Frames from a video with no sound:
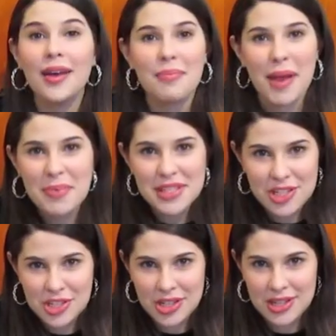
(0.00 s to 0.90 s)
My
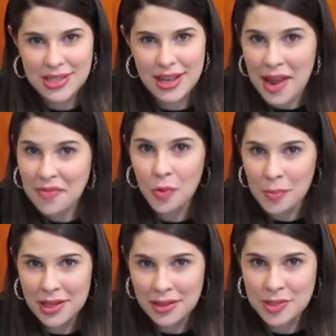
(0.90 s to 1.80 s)
position is that every
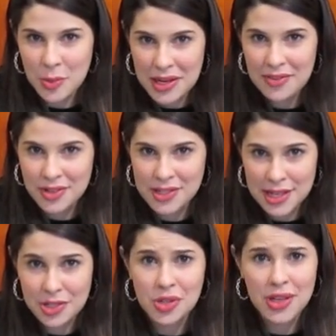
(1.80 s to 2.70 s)
woman in the 21st
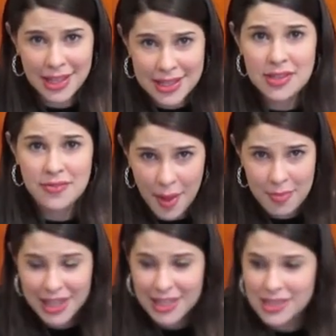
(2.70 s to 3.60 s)
century is a
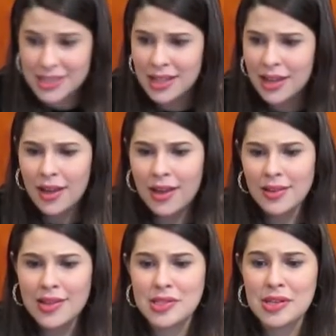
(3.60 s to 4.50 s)
feminist.
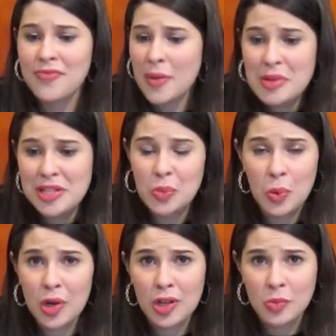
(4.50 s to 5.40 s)
This is a feminist
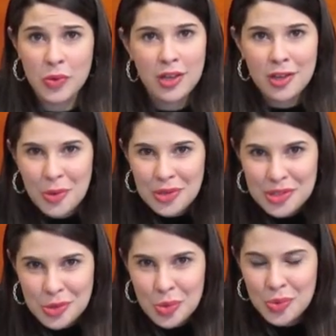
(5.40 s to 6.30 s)
world. We go to
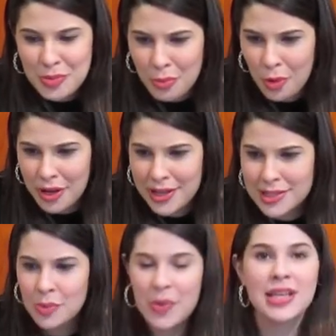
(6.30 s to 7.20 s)
school with
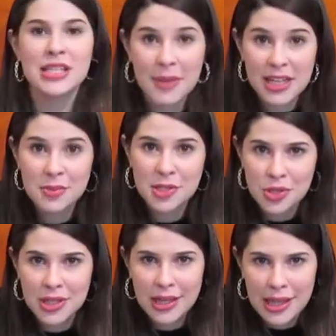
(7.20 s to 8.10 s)
boys. We expect to be
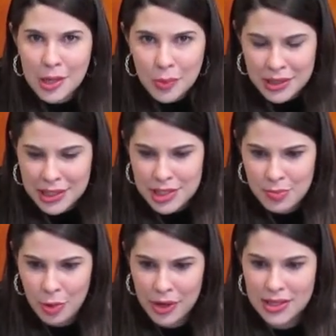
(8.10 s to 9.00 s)
treated equally to
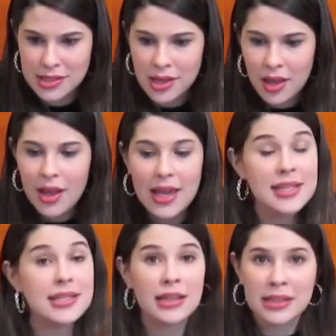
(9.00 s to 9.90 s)
boys. It
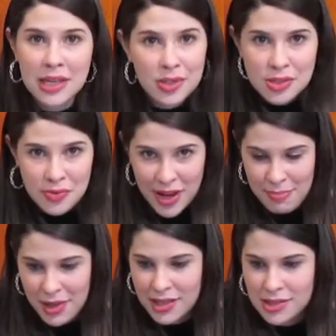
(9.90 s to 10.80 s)
is illegal to
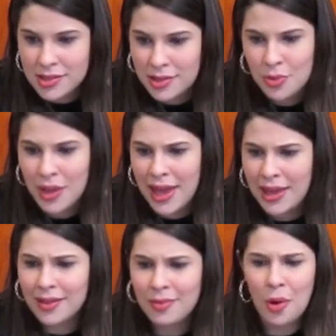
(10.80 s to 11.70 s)
rape us. You
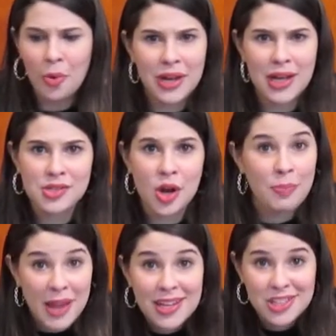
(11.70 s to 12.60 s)
can't own us.
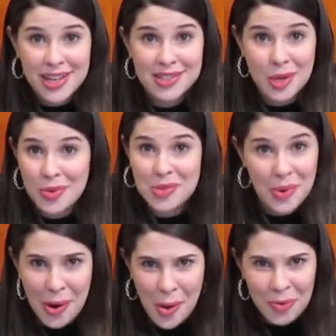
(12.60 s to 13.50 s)
Our paychecks go into
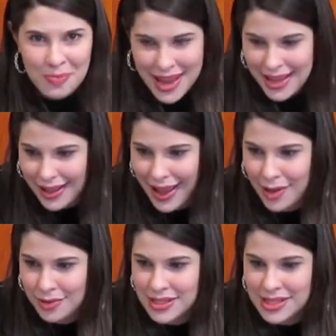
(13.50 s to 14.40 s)
our own bank
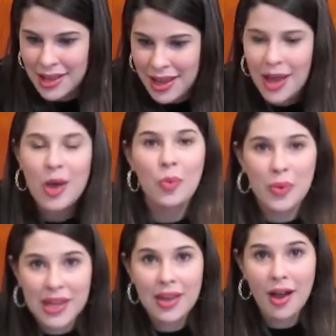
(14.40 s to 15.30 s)
accounts.
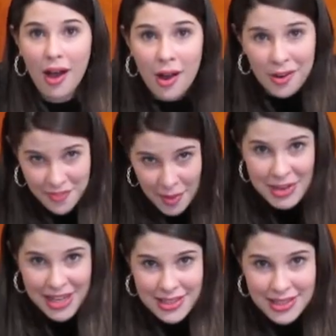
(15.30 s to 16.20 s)
We are
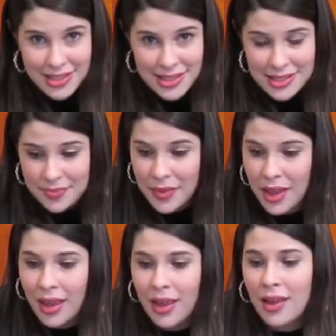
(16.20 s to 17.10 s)
feminists.
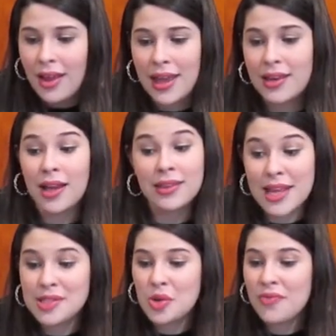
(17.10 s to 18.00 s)
And
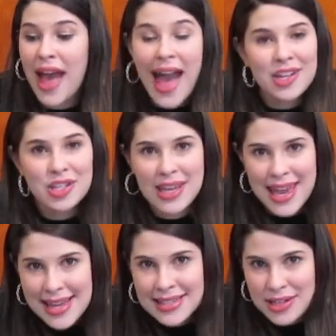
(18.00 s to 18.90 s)
unless you have actually
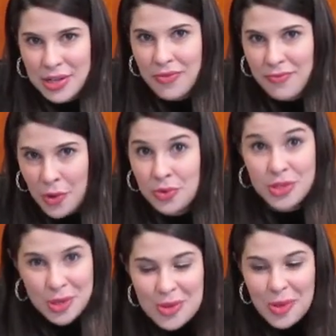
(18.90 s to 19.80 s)
handed in your vote
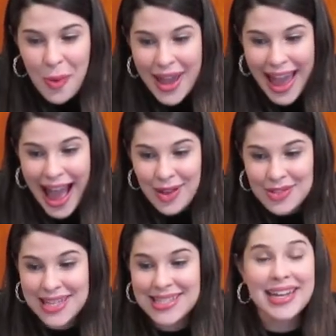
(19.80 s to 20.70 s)
to the White
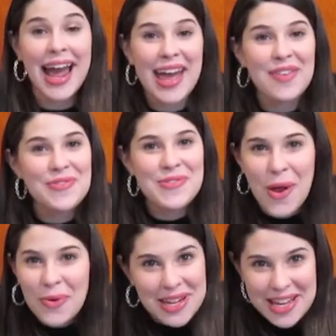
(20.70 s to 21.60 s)
House and said, I have
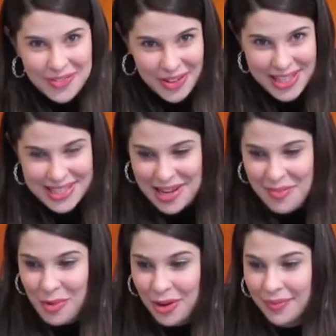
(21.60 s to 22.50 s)
no need for this
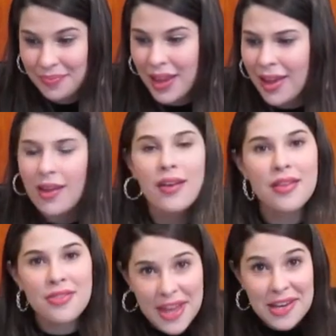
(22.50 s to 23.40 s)
anymore,
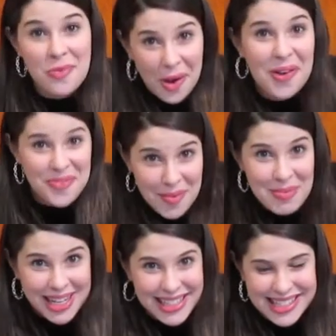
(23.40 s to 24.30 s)
then you are a
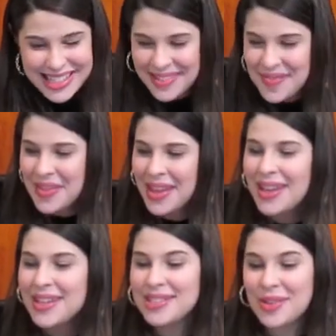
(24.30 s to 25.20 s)
feminist.
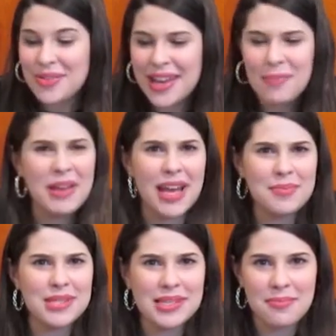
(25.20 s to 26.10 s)
So then it
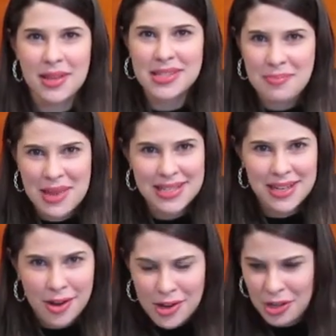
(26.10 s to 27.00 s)
becomes a
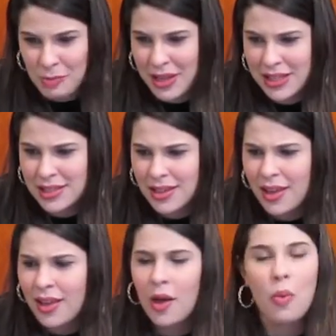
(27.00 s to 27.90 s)
semantic argument.
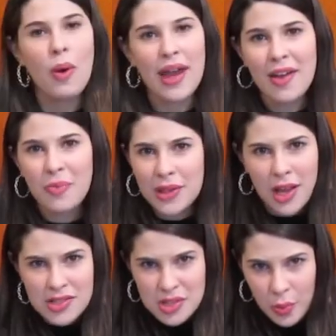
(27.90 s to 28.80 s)
Why have we
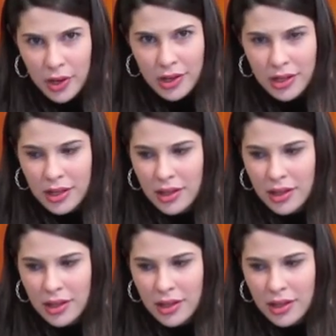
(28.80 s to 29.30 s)
lost the word?